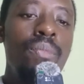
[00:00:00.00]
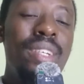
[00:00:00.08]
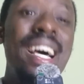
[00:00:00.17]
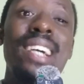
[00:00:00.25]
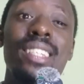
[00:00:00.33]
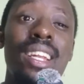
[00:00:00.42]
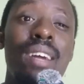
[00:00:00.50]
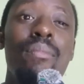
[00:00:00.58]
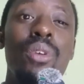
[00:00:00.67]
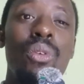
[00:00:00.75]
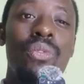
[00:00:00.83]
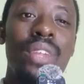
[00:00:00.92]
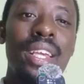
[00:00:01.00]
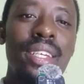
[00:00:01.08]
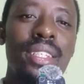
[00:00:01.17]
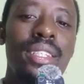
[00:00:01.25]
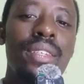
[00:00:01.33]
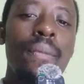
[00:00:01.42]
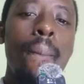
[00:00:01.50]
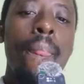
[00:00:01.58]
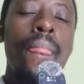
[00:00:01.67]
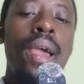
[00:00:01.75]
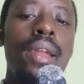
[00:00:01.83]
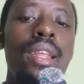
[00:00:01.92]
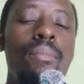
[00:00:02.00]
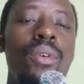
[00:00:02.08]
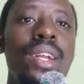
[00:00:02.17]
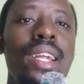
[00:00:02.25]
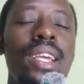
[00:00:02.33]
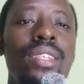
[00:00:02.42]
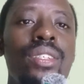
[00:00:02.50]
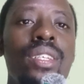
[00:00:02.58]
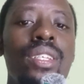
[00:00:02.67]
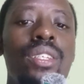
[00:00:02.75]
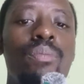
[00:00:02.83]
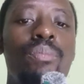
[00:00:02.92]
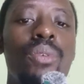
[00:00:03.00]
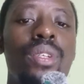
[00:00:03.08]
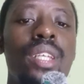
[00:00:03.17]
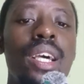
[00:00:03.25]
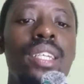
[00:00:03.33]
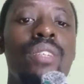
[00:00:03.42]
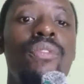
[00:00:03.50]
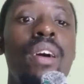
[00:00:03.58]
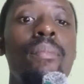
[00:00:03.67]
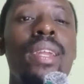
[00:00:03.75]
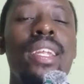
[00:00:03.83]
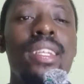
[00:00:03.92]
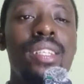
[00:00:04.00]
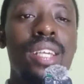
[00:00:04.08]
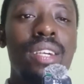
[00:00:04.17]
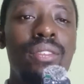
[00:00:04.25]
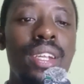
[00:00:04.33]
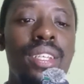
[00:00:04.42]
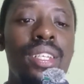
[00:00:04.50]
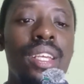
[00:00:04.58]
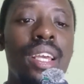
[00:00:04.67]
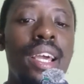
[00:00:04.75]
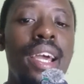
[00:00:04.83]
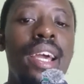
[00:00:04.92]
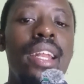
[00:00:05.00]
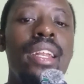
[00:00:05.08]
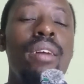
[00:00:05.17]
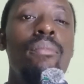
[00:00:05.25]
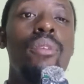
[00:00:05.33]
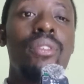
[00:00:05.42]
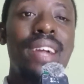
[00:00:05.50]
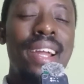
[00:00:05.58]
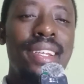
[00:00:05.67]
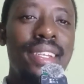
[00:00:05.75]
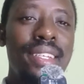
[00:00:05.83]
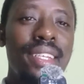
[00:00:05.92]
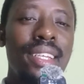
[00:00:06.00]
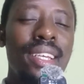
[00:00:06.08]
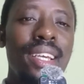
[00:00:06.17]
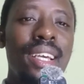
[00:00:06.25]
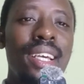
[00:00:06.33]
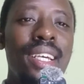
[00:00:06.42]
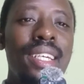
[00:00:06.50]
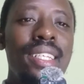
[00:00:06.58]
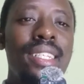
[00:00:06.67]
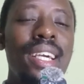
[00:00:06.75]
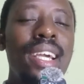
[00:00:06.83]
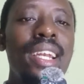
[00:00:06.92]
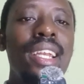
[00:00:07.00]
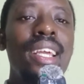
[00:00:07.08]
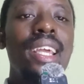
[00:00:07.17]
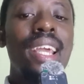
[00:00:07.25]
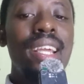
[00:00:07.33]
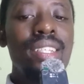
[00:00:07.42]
does a number of things. Number one, incest protects family integrity and morality. Secondly,